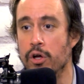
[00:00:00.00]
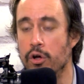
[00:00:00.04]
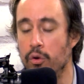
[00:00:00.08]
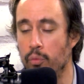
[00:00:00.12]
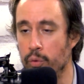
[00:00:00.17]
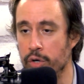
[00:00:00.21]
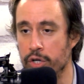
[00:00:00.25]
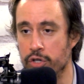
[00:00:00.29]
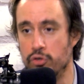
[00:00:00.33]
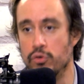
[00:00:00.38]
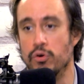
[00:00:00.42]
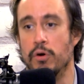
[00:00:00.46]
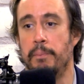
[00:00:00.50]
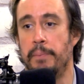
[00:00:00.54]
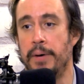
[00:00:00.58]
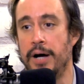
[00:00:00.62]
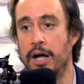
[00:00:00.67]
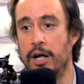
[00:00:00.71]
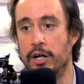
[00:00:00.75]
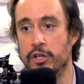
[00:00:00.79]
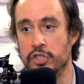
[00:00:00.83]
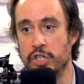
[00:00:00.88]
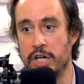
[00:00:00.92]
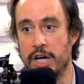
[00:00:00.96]
We do
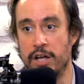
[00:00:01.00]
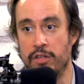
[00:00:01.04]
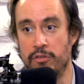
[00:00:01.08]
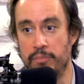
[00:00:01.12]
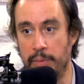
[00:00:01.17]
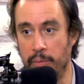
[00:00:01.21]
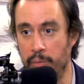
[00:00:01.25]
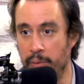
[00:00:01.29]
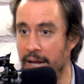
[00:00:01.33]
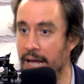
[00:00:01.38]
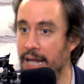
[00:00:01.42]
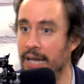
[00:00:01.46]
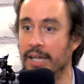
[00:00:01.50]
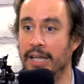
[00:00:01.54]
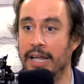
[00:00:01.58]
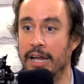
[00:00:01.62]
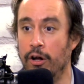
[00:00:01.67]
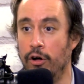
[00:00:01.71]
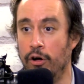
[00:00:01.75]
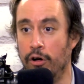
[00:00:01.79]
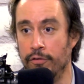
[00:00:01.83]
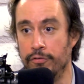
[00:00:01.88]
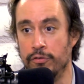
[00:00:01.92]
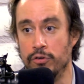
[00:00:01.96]
apologize, but we had to let
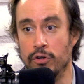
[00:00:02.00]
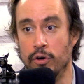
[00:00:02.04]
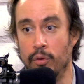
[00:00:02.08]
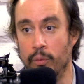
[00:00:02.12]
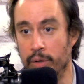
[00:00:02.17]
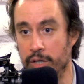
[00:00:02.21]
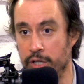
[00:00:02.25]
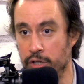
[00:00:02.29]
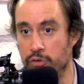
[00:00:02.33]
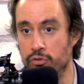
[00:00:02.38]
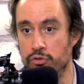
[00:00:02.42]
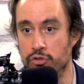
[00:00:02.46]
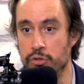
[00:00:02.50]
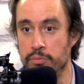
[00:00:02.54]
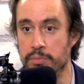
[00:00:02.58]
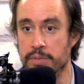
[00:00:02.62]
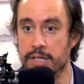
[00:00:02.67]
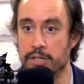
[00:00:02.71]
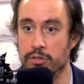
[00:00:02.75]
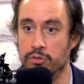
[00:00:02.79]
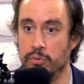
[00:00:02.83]
all of you know what YouTube did